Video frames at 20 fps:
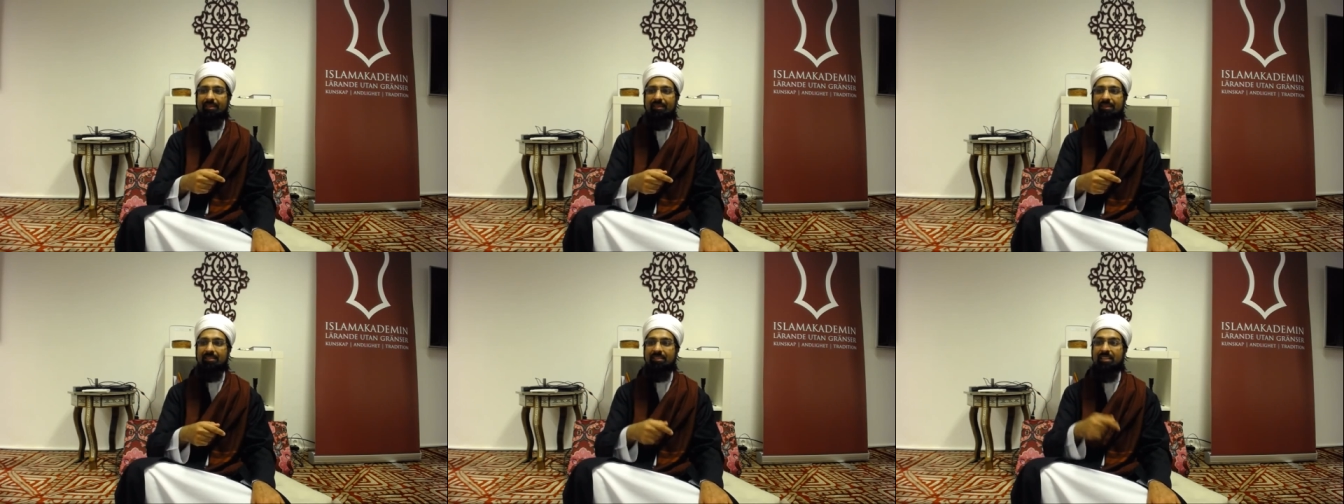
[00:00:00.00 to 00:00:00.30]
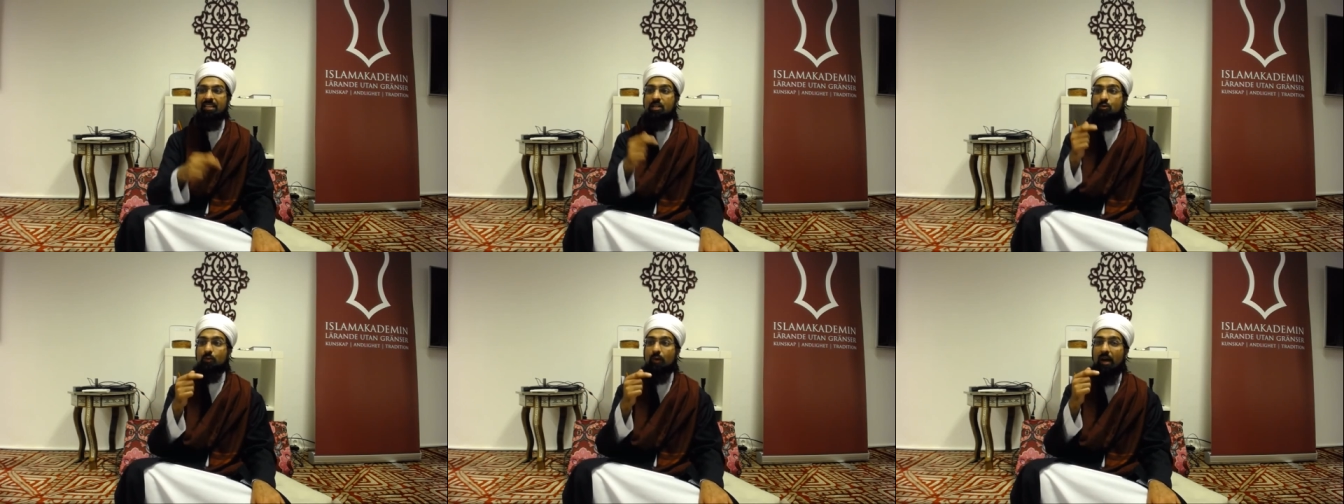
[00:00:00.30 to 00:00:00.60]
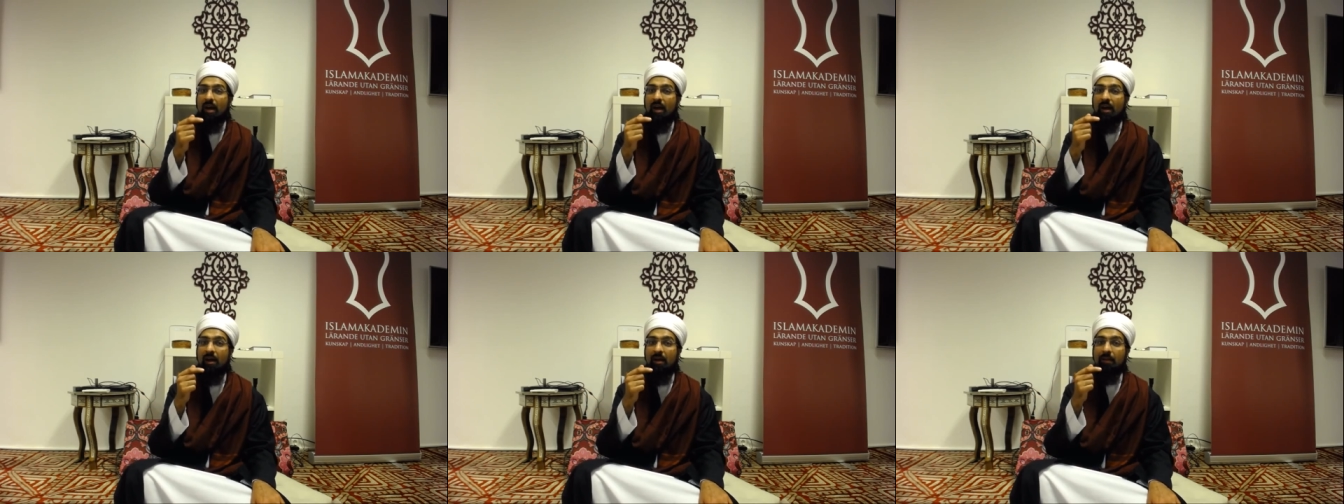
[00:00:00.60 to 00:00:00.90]
These
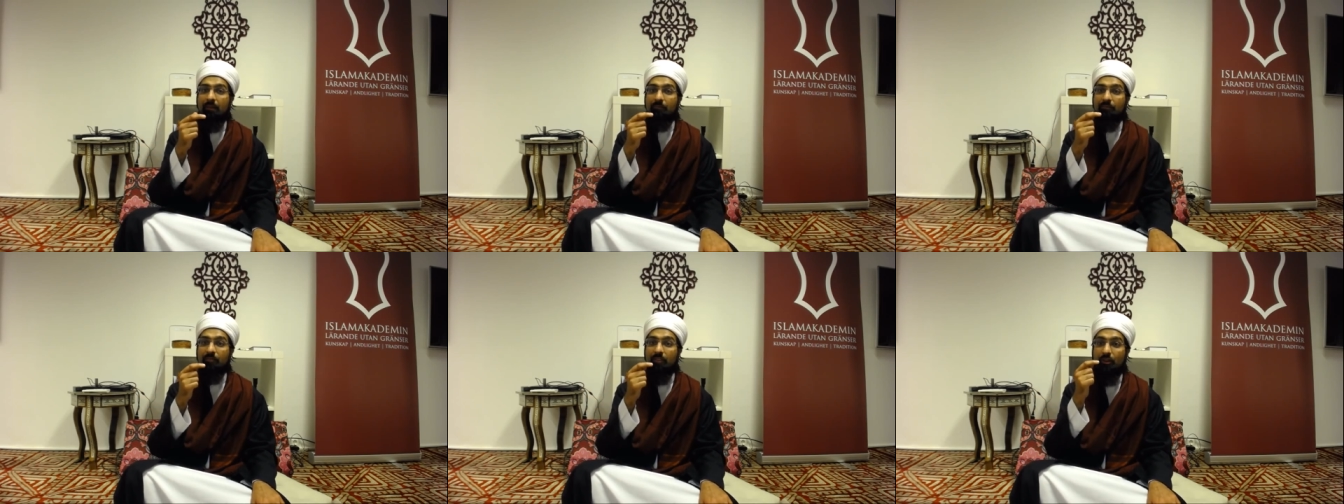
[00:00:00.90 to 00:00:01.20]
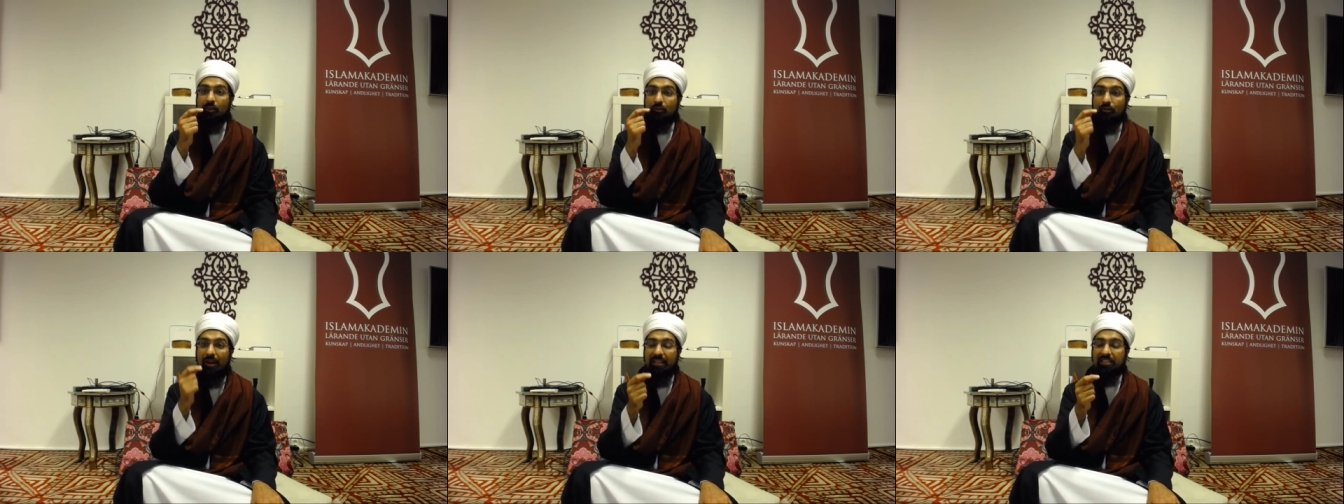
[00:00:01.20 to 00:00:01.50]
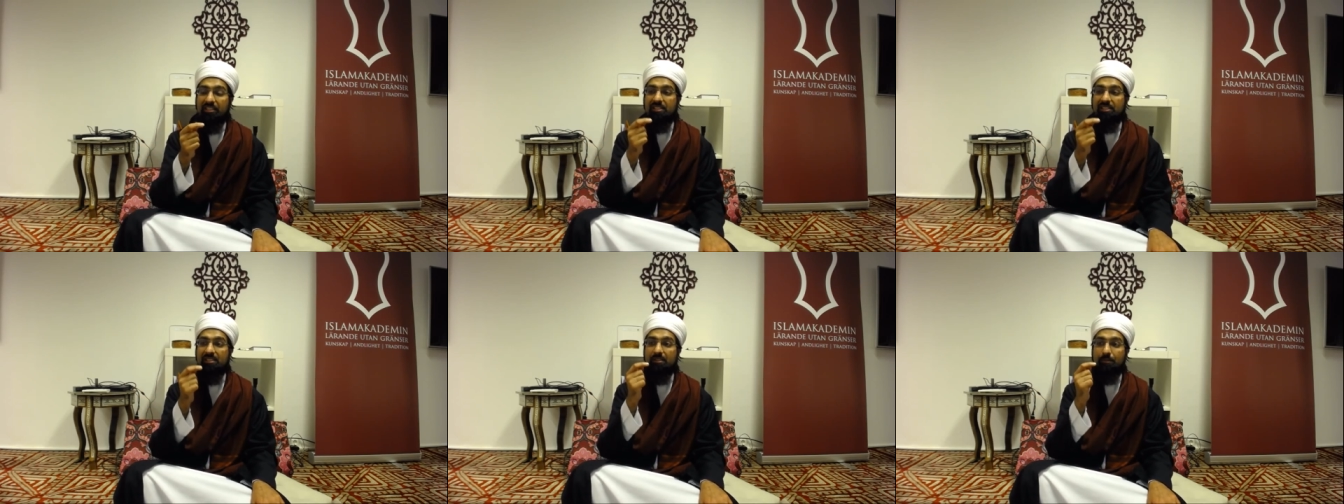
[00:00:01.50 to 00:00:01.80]
were the
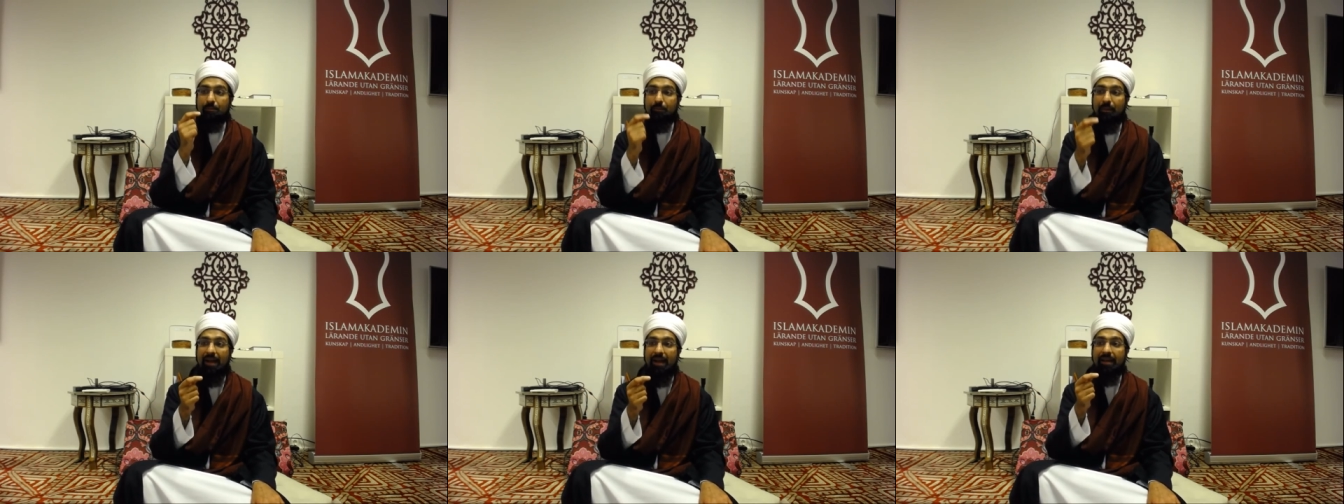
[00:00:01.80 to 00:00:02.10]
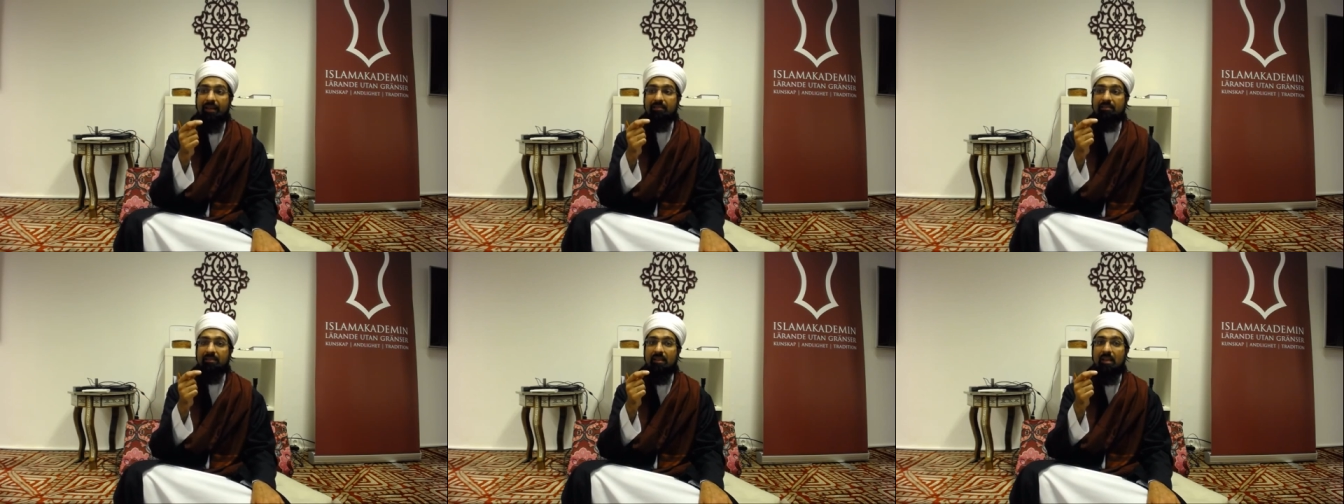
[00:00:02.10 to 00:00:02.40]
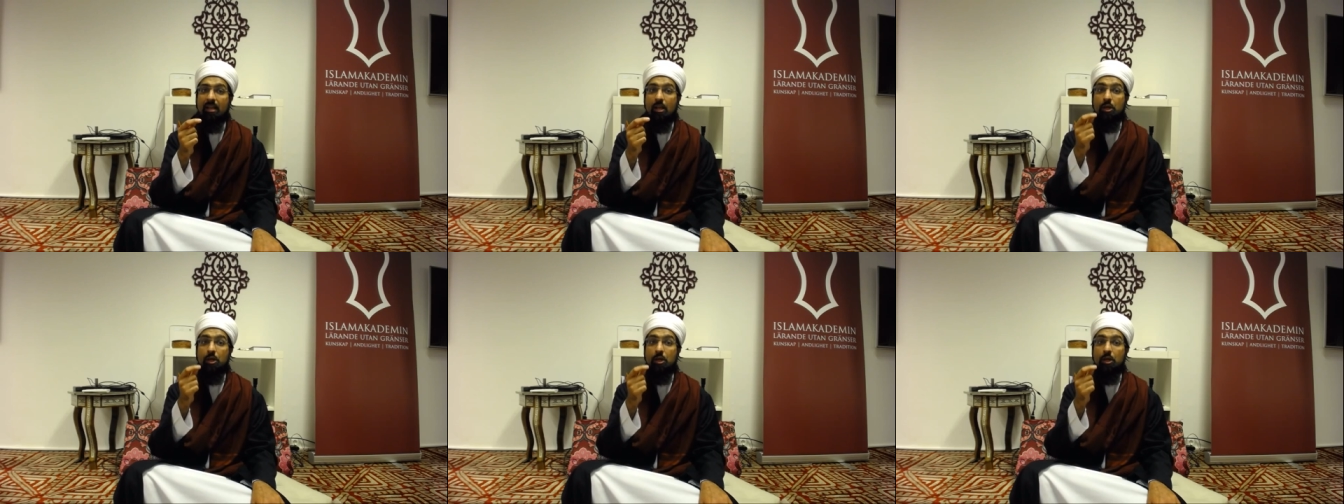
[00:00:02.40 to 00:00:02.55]
righteous, pious,